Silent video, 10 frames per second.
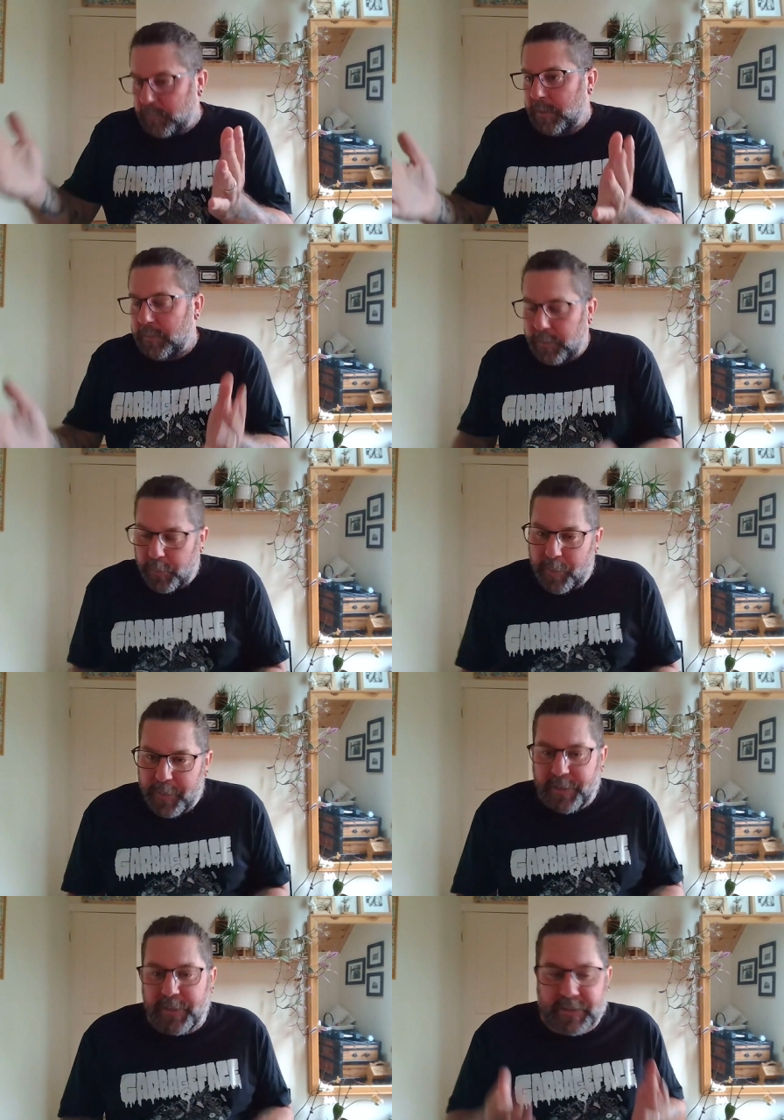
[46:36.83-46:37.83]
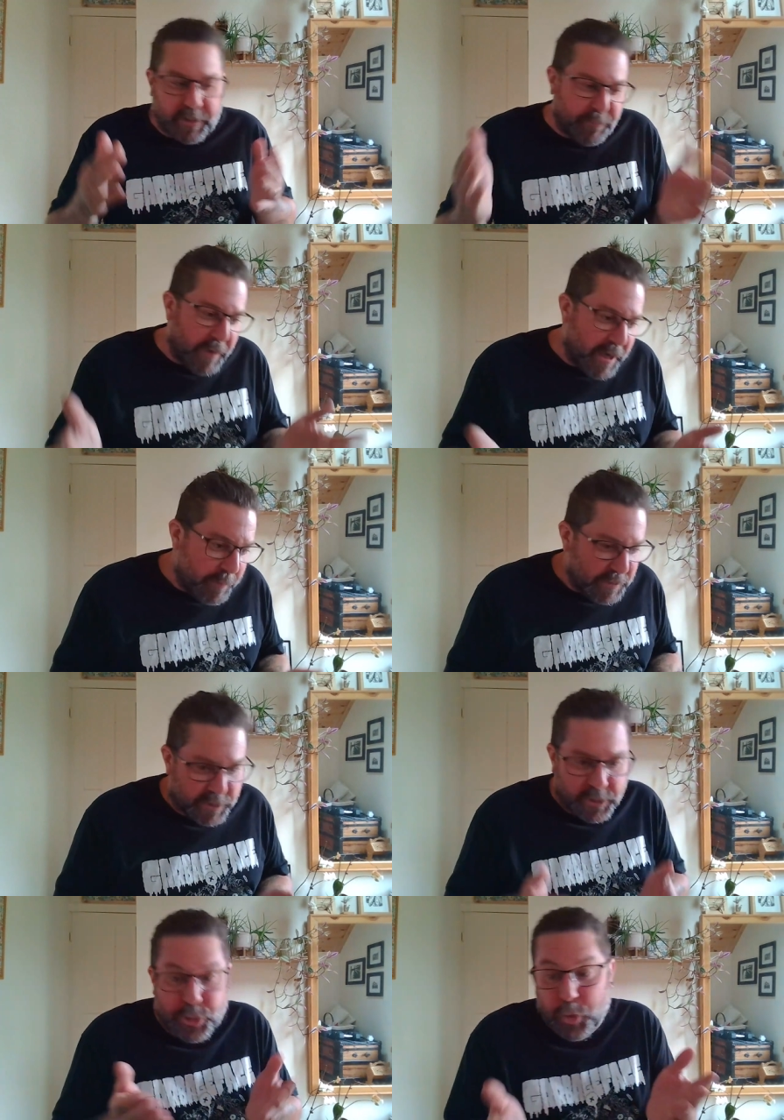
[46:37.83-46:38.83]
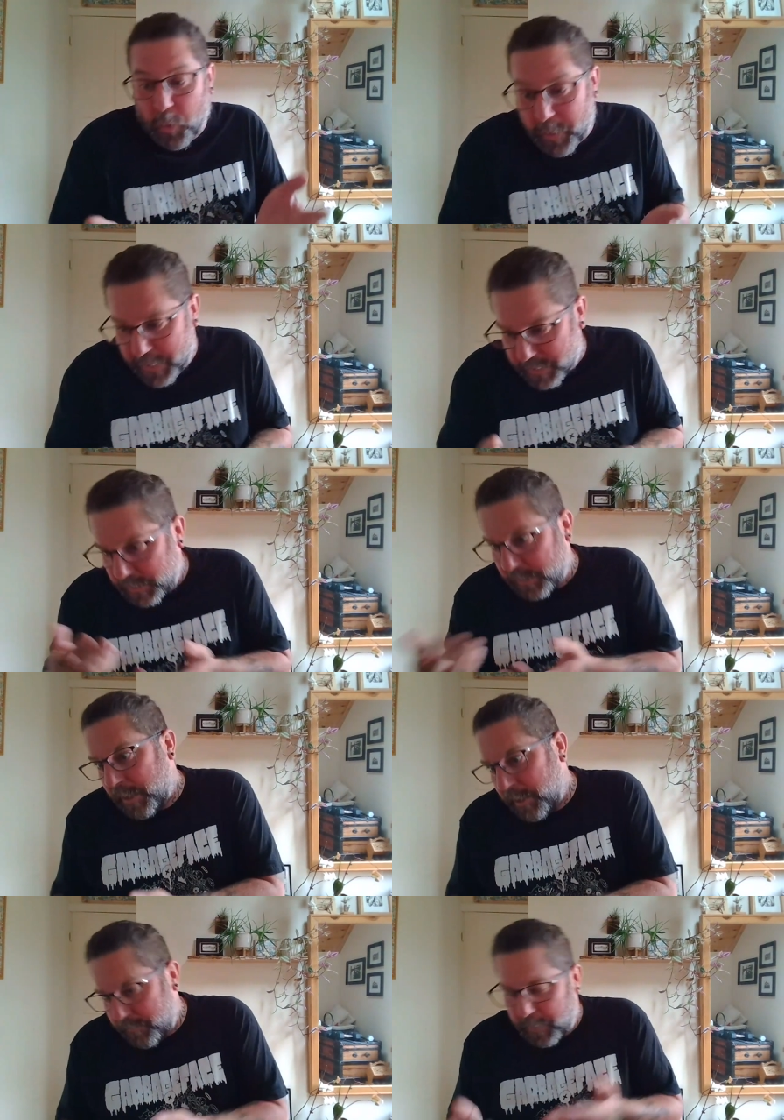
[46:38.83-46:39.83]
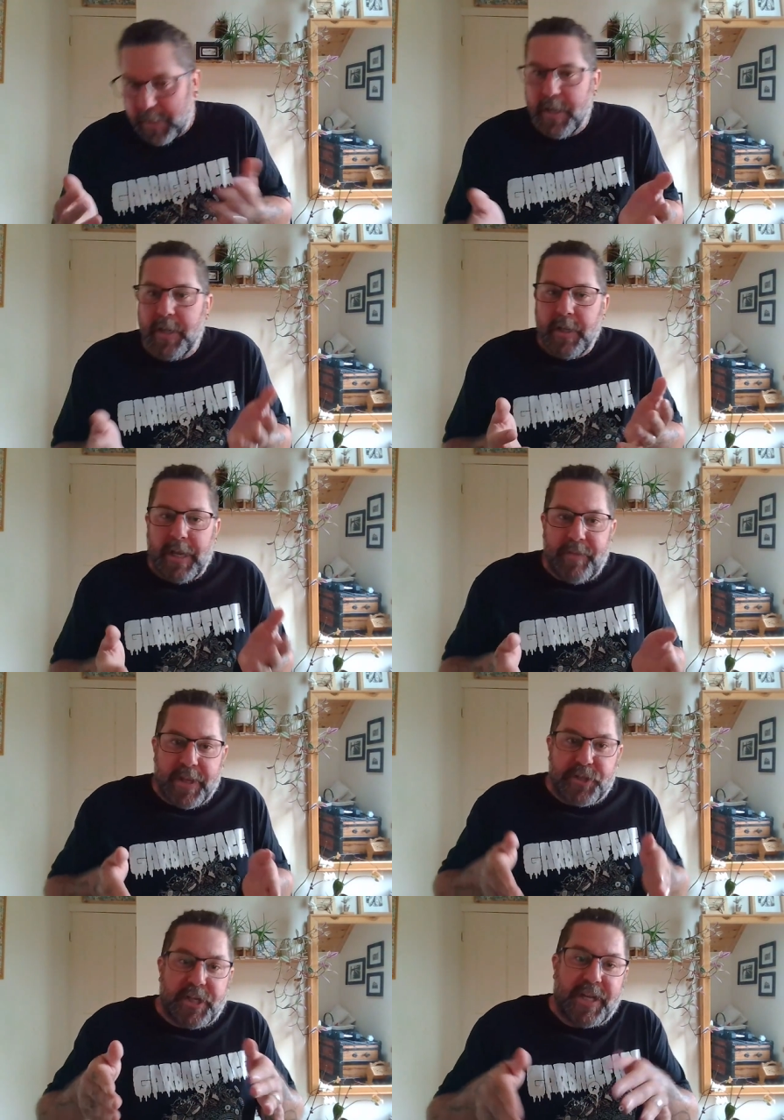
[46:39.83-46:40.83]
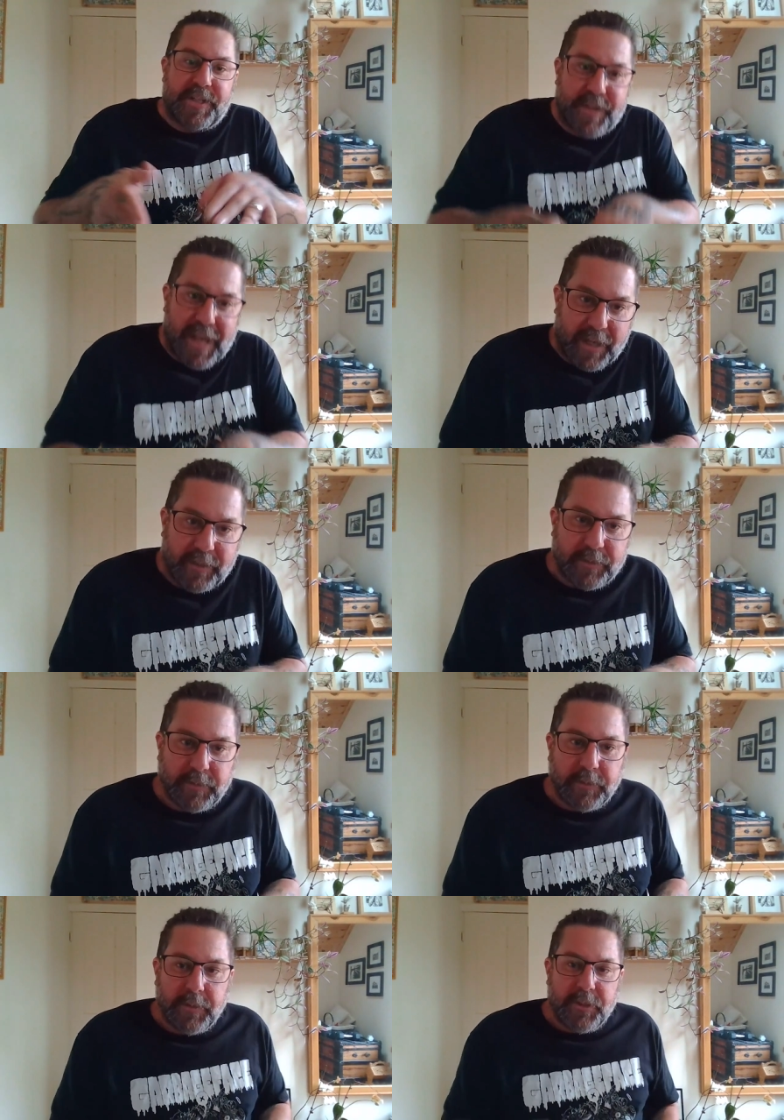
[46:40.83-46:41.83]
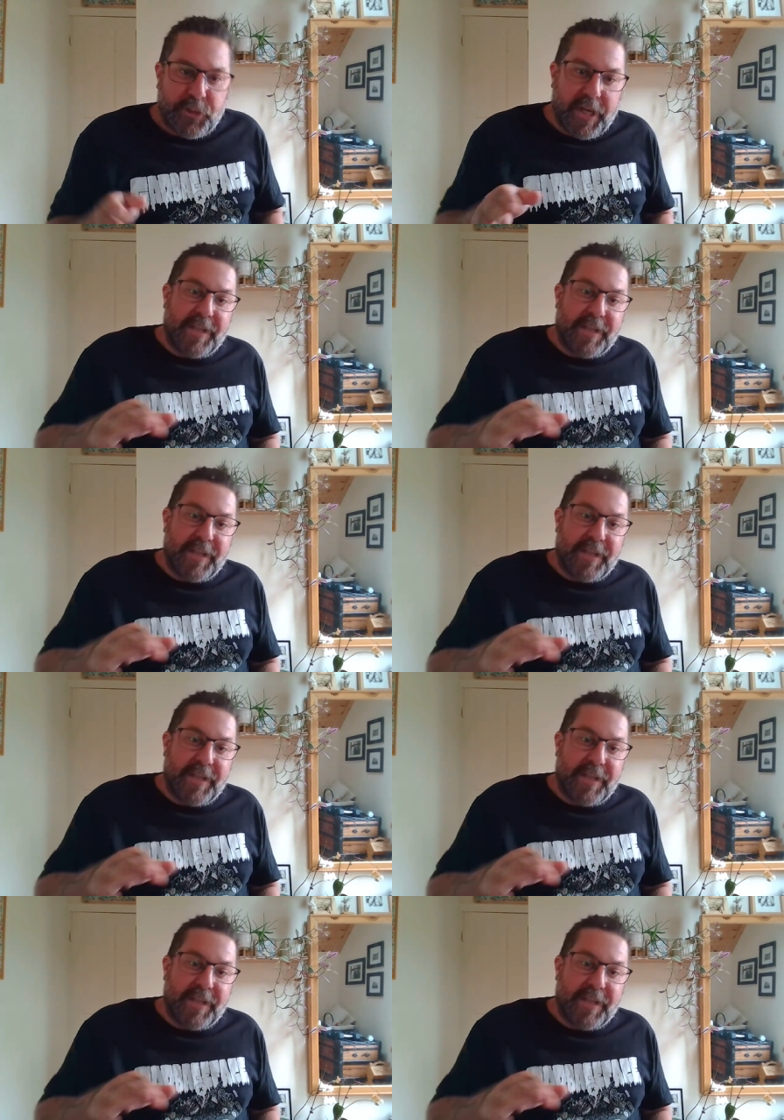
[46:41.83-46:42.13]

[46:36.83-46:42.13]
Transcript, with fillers: you know what I mean? Is it fame? Is it joy? Is it love? Like, and then chase that. Chase